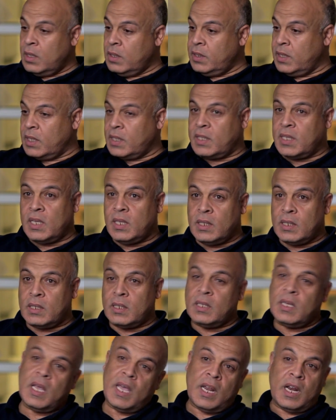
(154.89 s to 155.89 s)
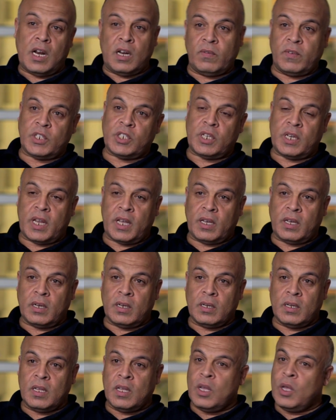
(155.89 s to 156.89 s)
Distance and elevation
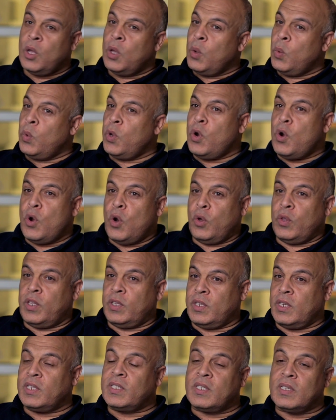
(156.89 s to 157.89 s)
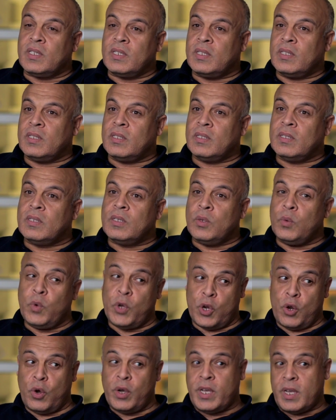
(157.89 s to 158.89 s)
angle. We don't know the distance.
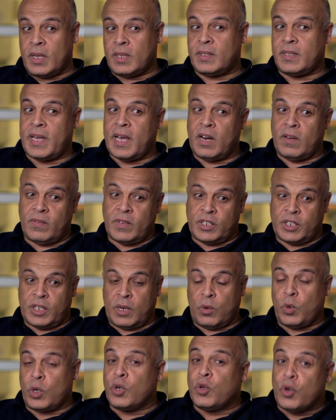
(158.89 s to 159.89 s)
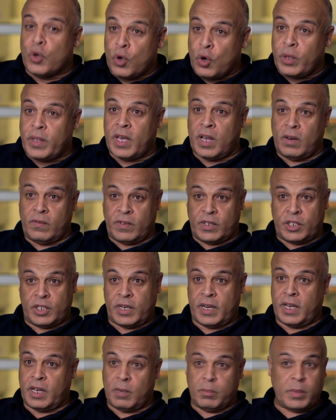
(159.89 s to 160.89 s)
We know, yes, the elevation. We could know the
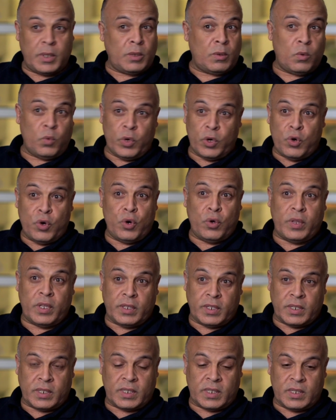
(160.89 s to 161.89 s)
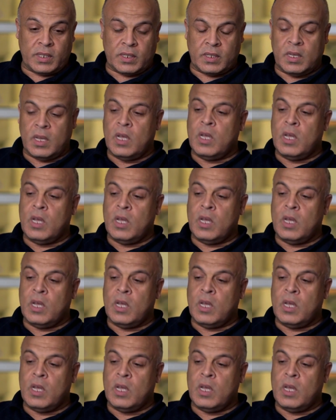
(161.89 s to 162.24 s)
elevation angle, but we don't know the distance.